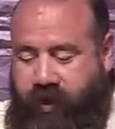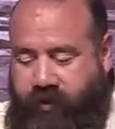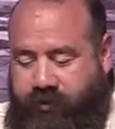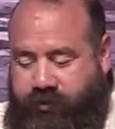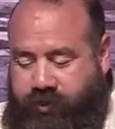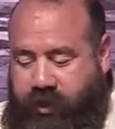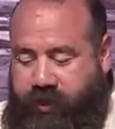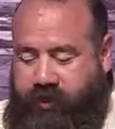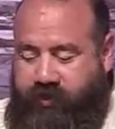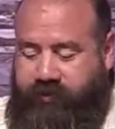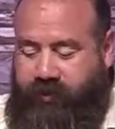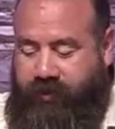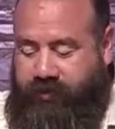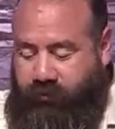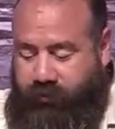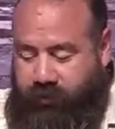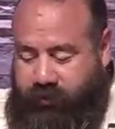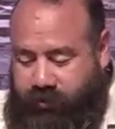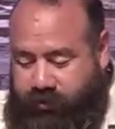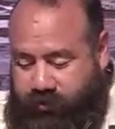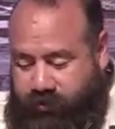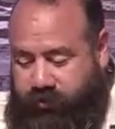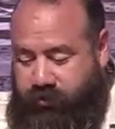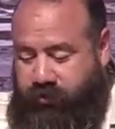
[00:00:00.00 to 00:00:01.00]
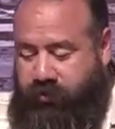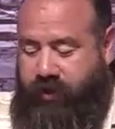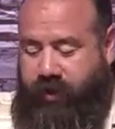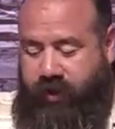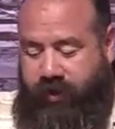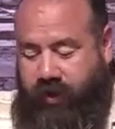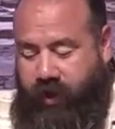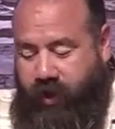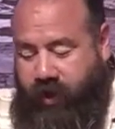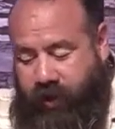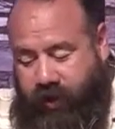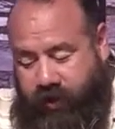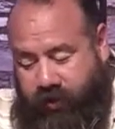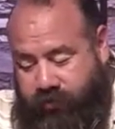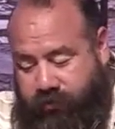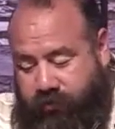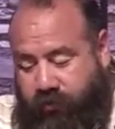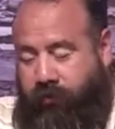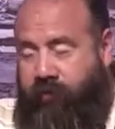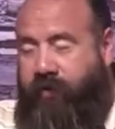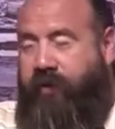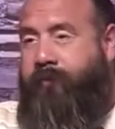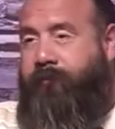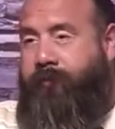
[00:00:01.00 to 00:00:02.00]
Jesus withstood it,
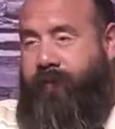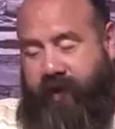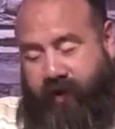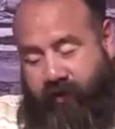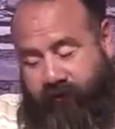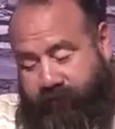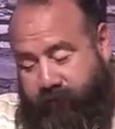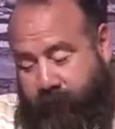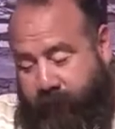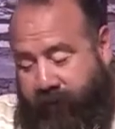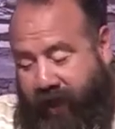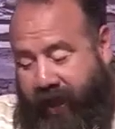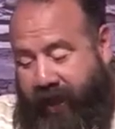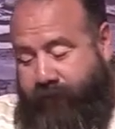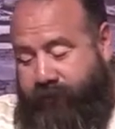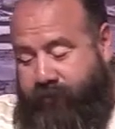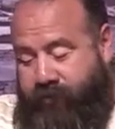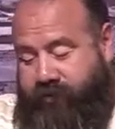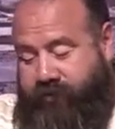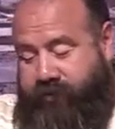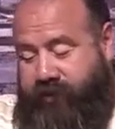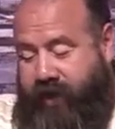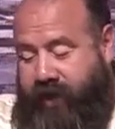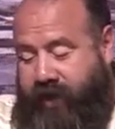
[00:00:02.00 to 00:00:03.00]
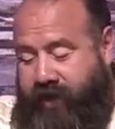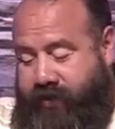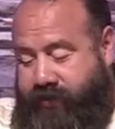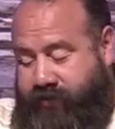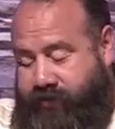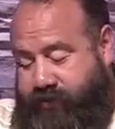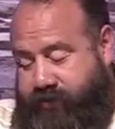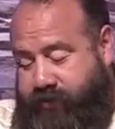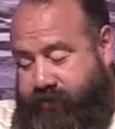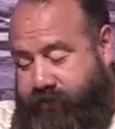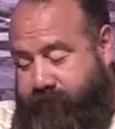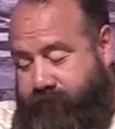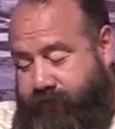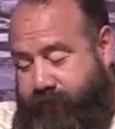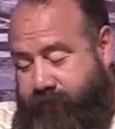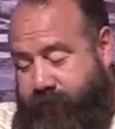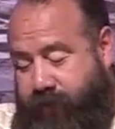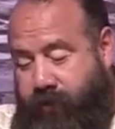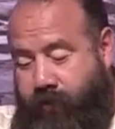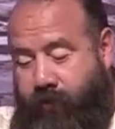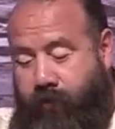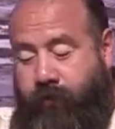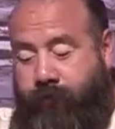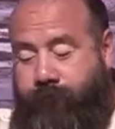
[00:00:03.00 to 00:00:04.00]
endured it, because the Bible says,
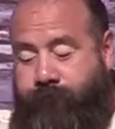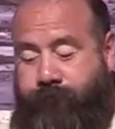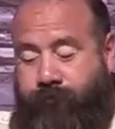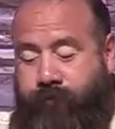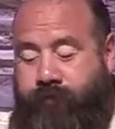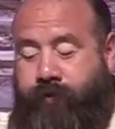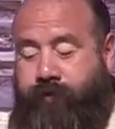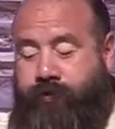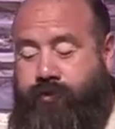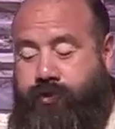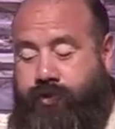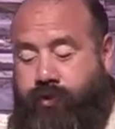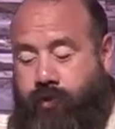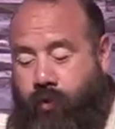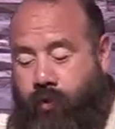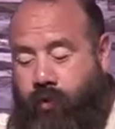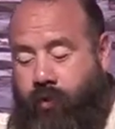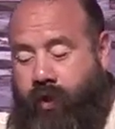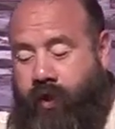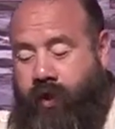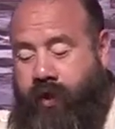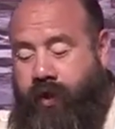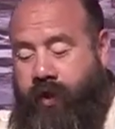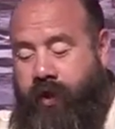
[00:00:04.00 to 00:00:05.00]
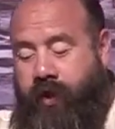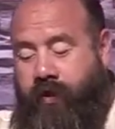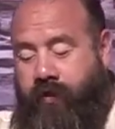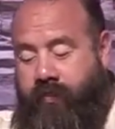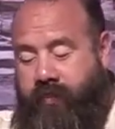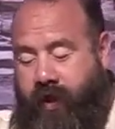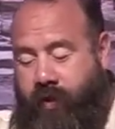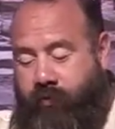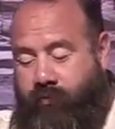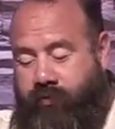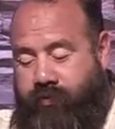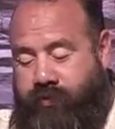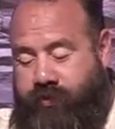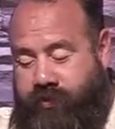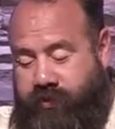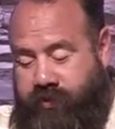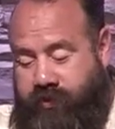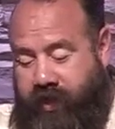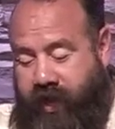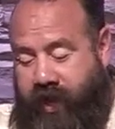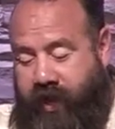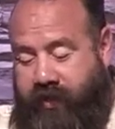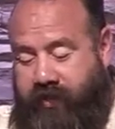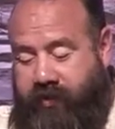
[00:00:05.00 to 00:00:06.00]
who for the joy that was
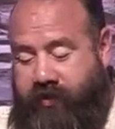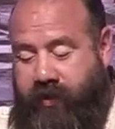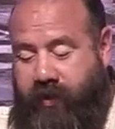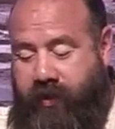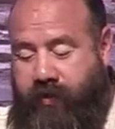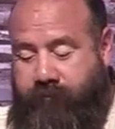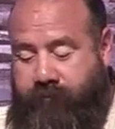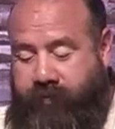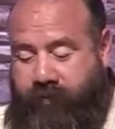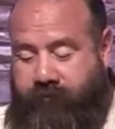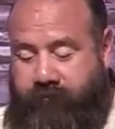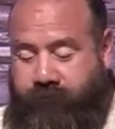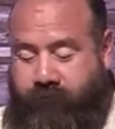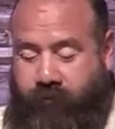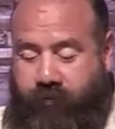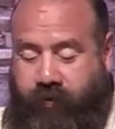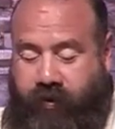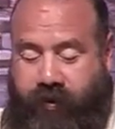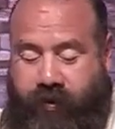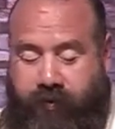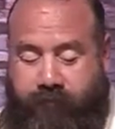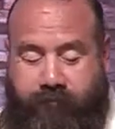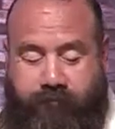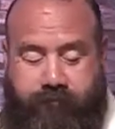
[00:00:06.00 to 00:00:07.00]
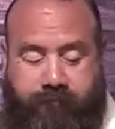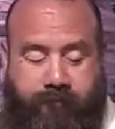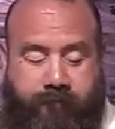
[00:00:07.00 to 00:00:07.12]
set before him.